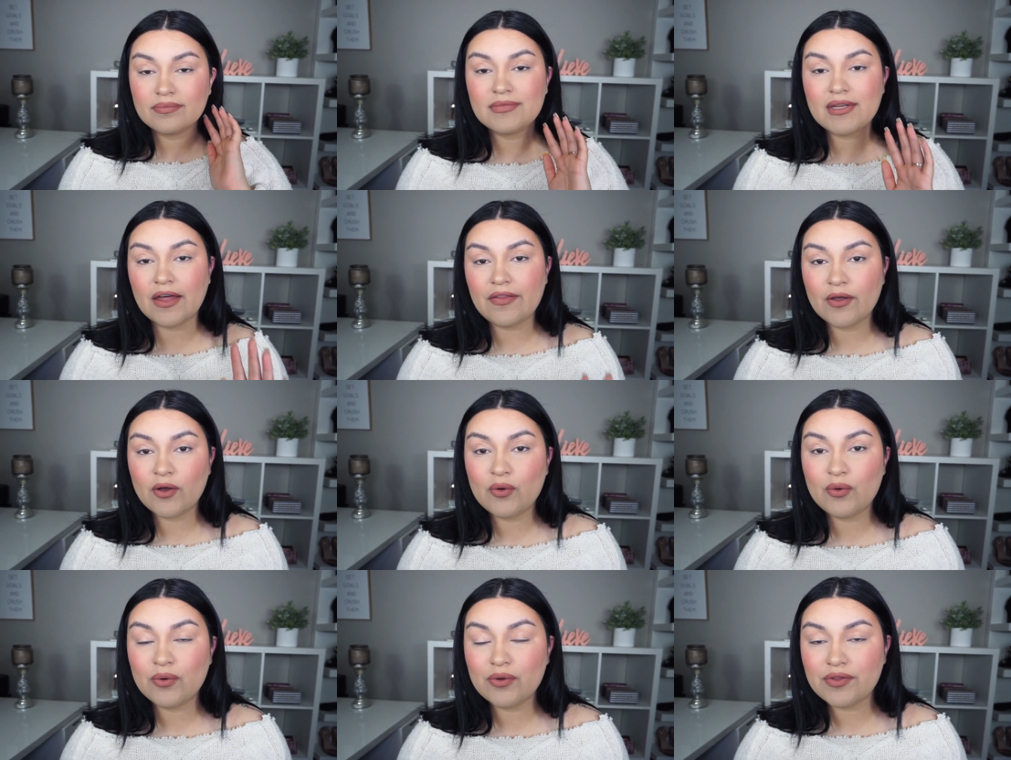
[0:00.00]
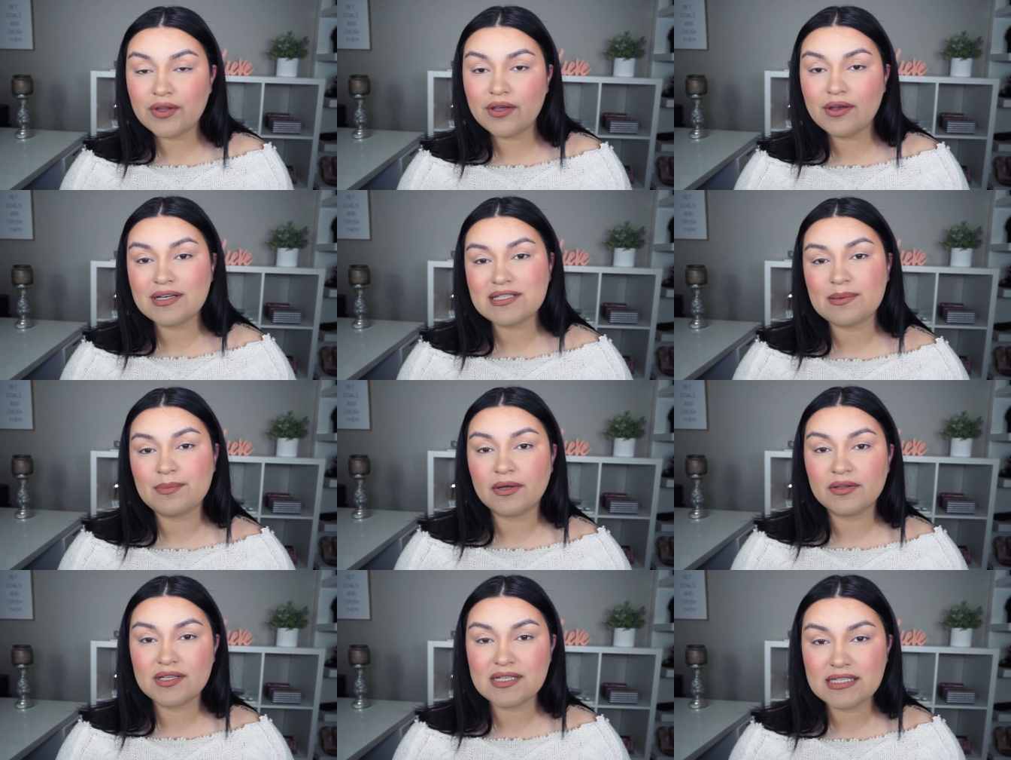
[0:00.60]
Now the cool thing is
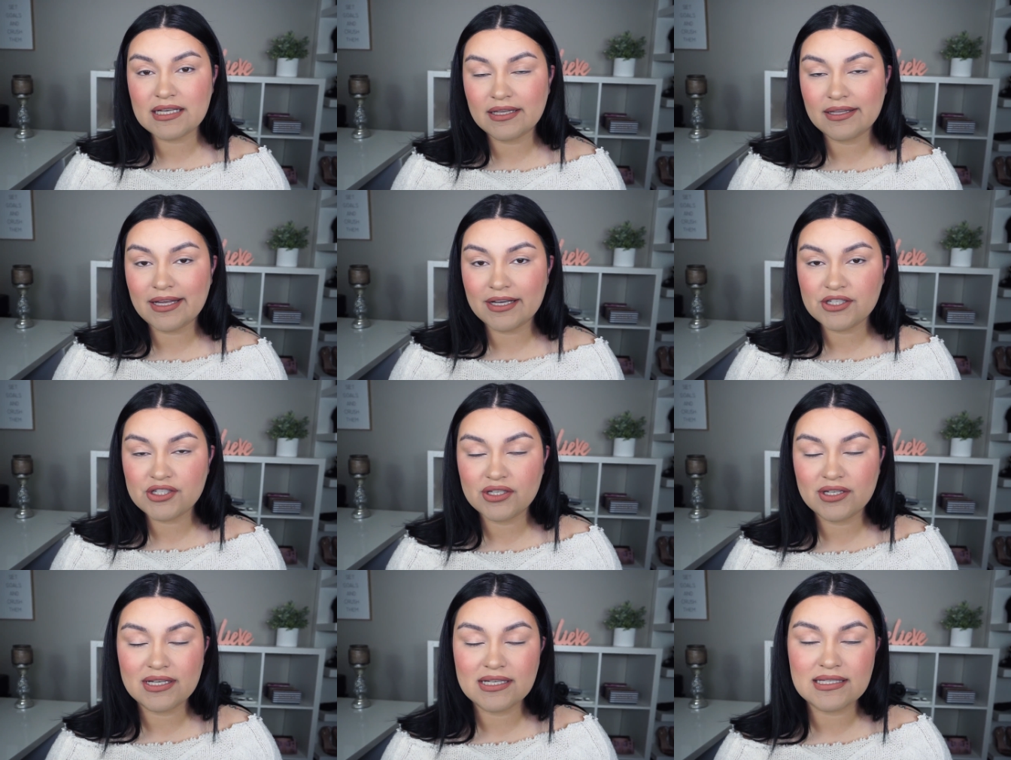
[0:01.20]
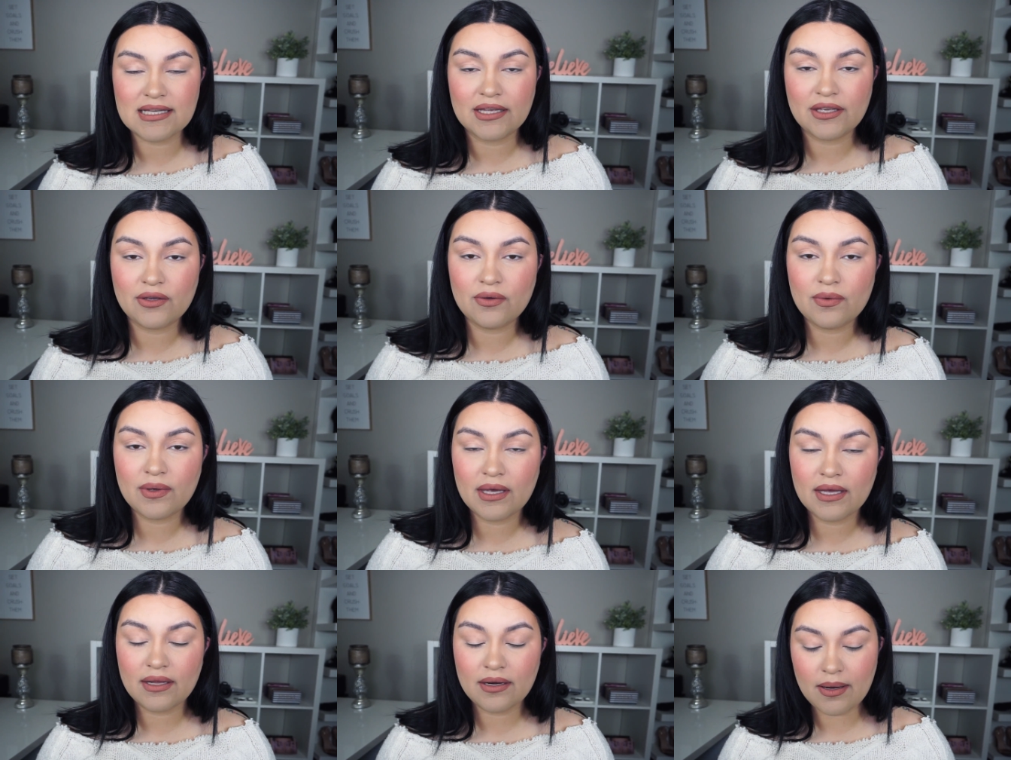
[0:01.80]
about this collection is that
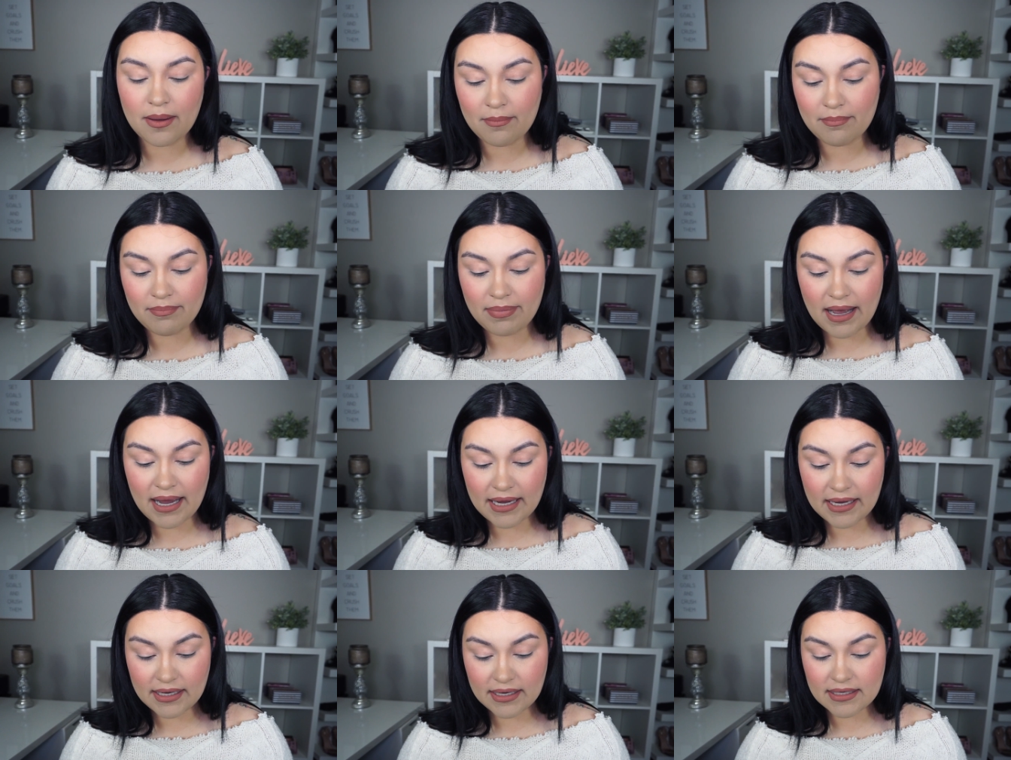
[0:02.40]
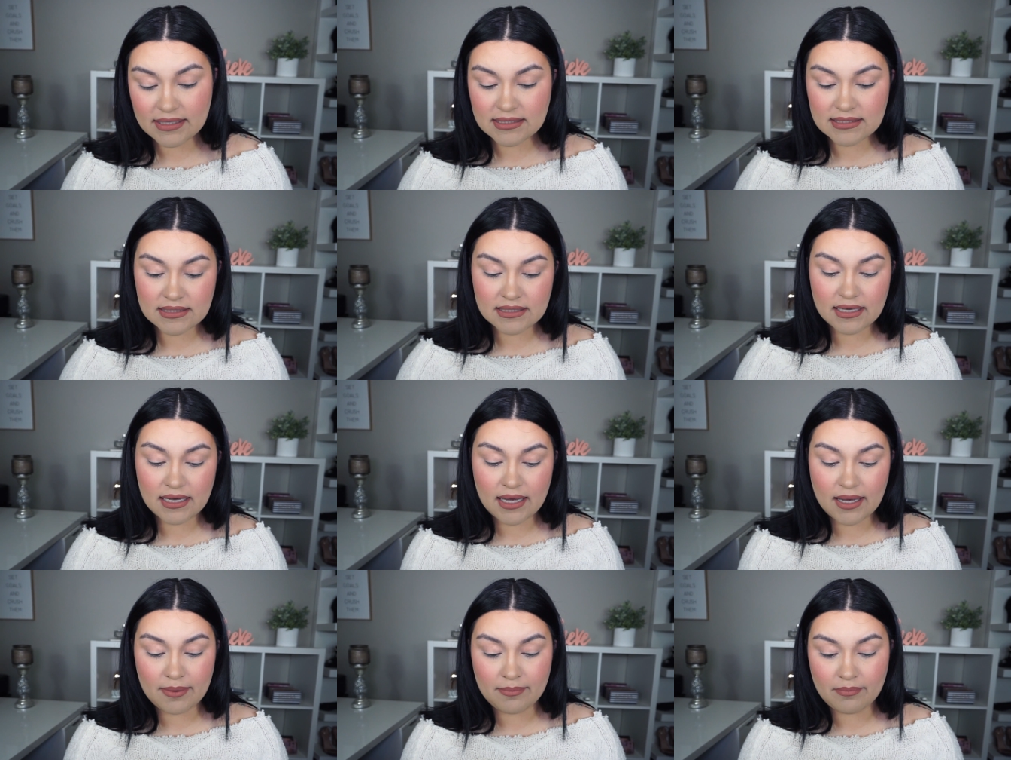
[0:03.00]
you can buy it
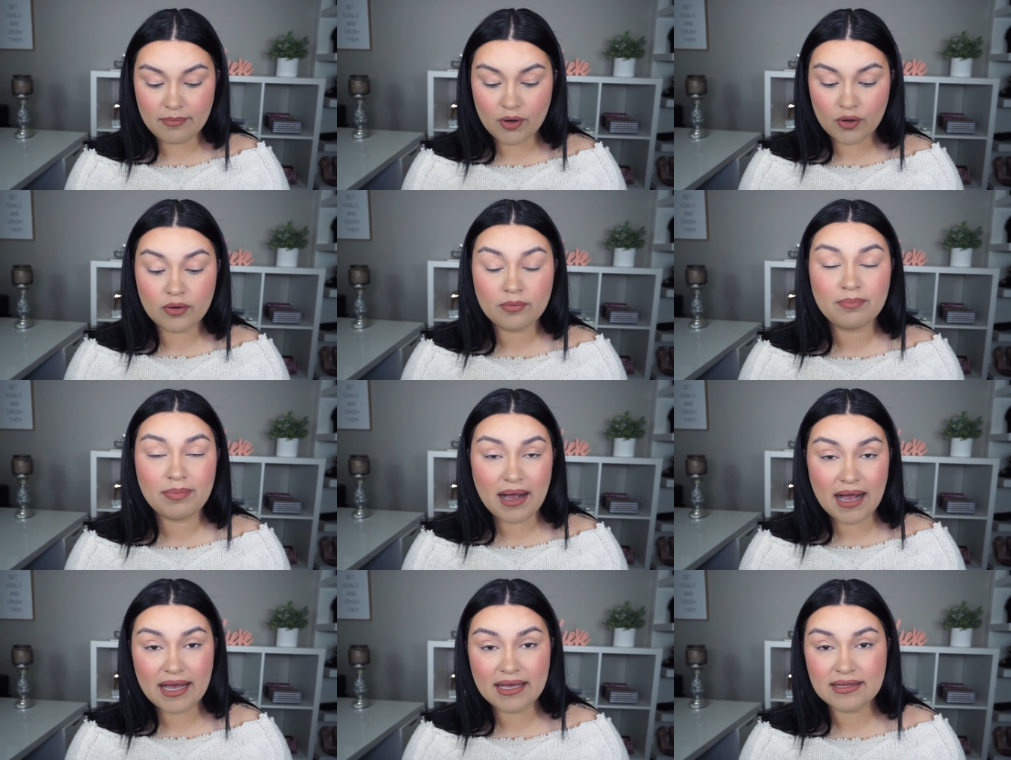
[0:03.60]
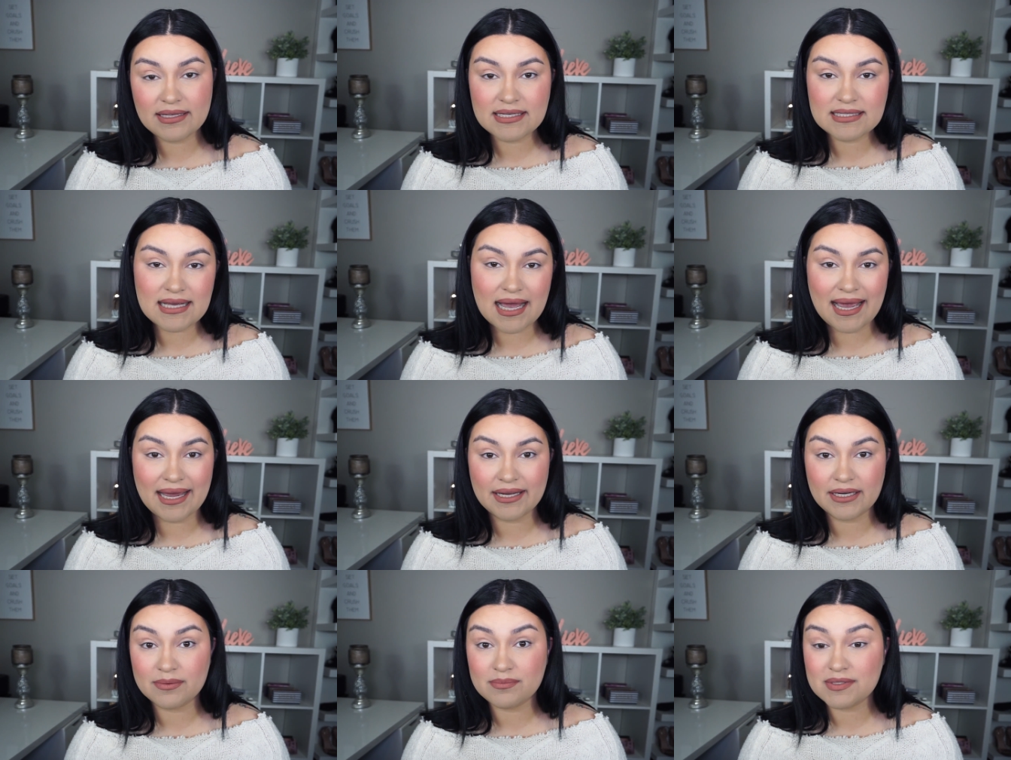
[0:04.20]
or buy these
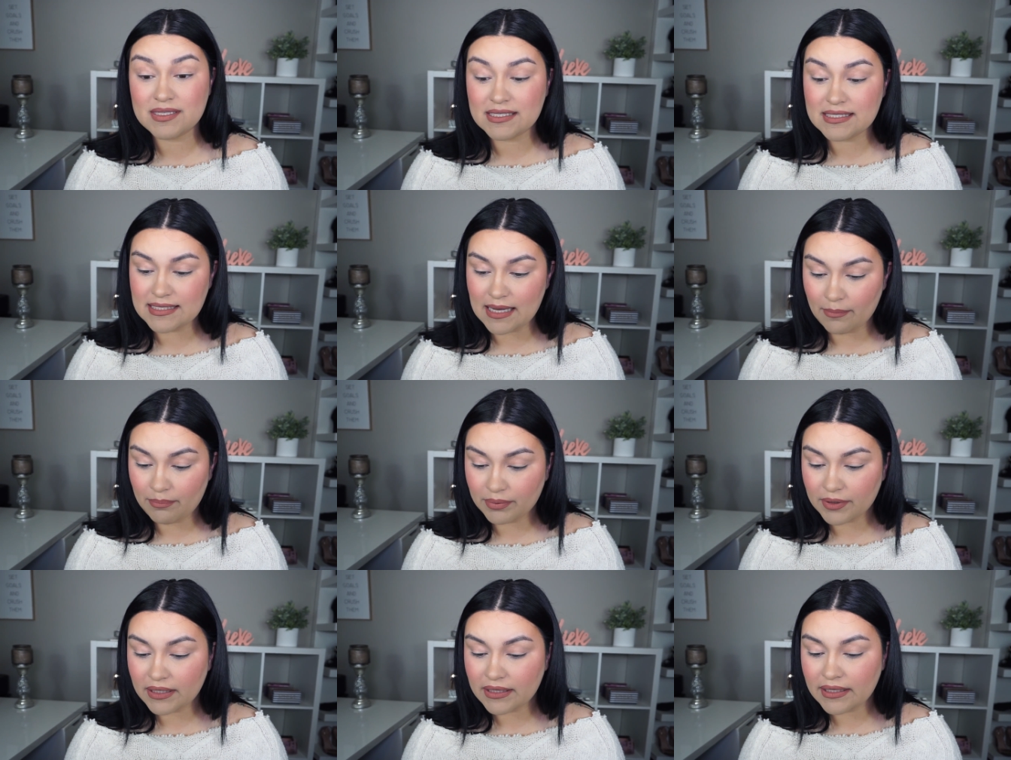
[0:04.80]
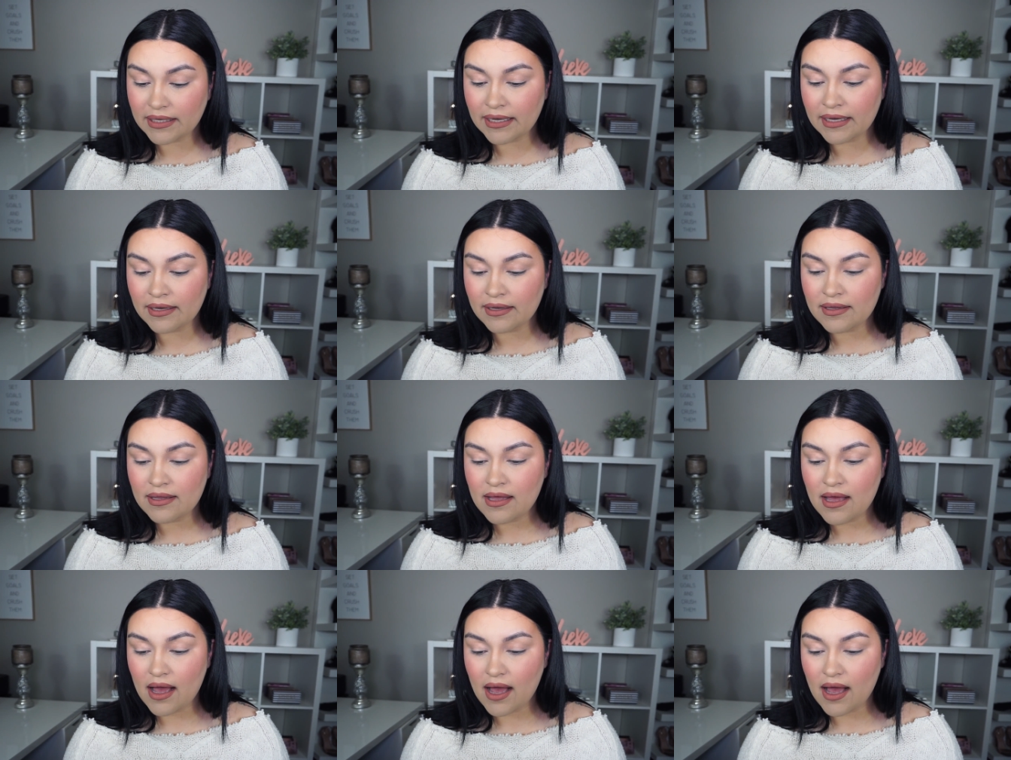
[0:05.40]
items separately.